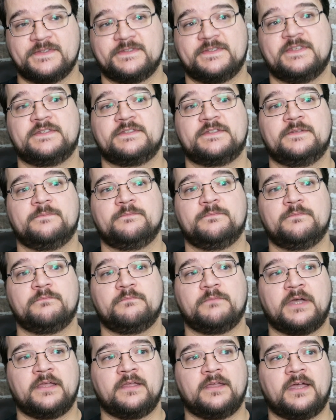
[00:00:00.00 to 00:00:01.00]
system,
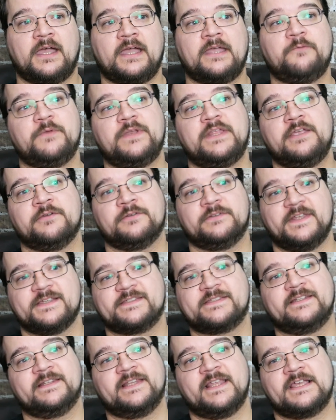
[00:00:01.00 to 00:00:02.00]
I would hear
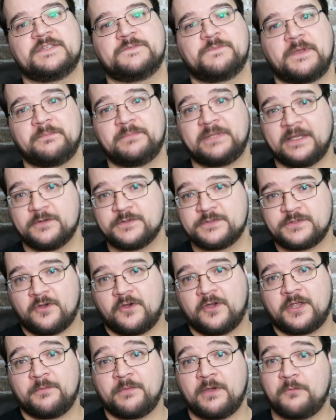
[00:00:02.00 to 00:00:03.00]
less and less my players
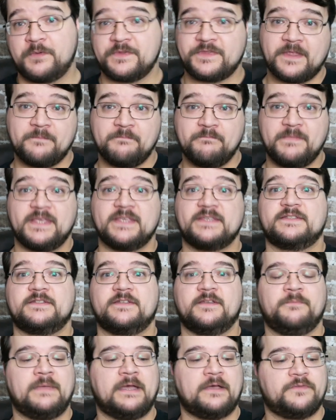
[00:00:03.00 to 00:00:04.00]
talking about what they missed
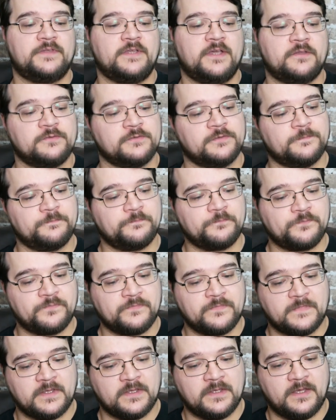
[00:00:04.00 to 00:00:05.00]
about the other,
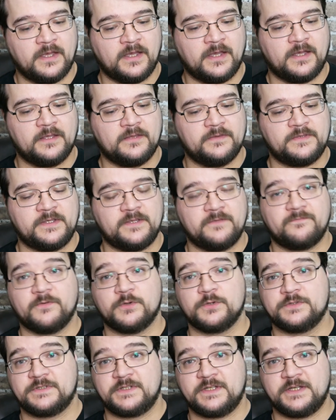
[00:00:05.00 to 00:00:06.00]
the
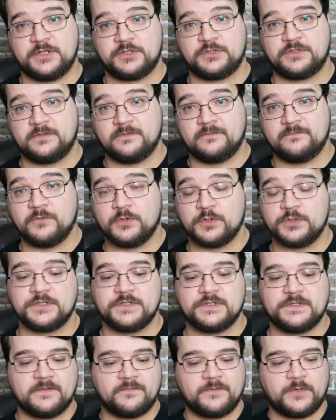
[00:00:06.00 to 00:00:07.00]
first edition
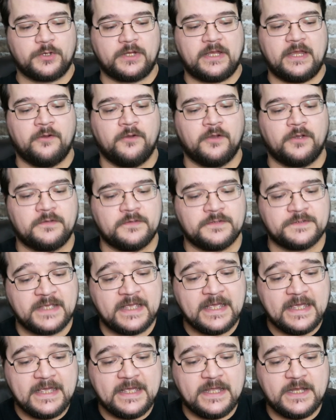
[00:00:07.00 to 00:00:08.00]
versions of their characters,
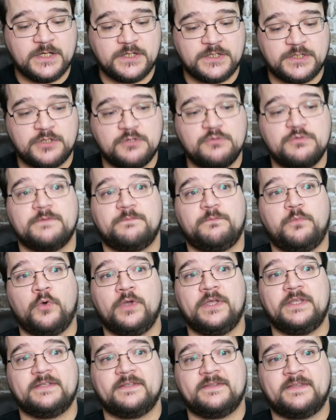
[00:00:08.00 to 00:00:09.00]
to the
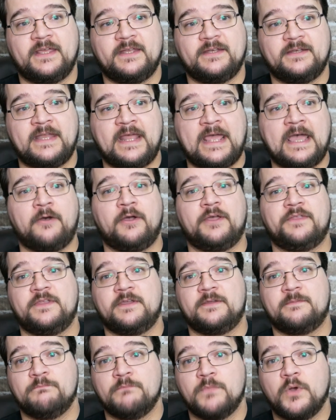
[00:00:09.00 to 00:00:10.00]
point that now I
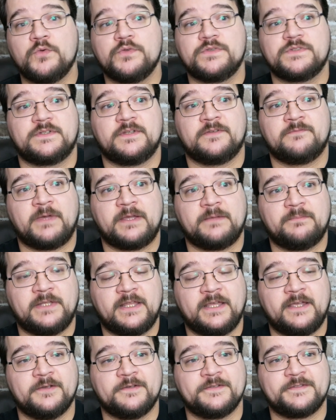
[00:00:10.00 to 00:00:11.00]
think most of my
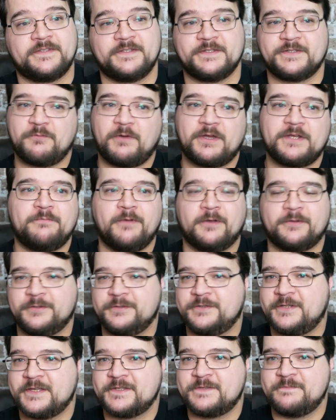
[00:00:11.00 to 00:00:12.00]
players, the Swashbuckler
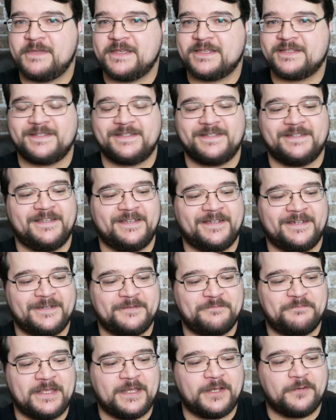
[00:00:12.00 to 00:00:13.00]
does miss
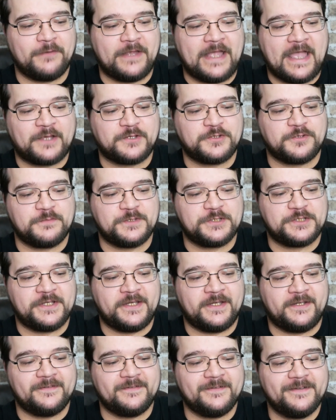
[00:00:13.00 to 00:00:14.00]
being a reaction
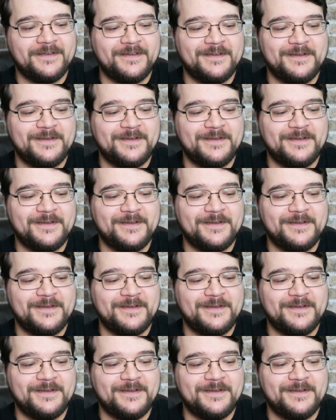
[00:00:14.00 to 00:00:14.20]
machine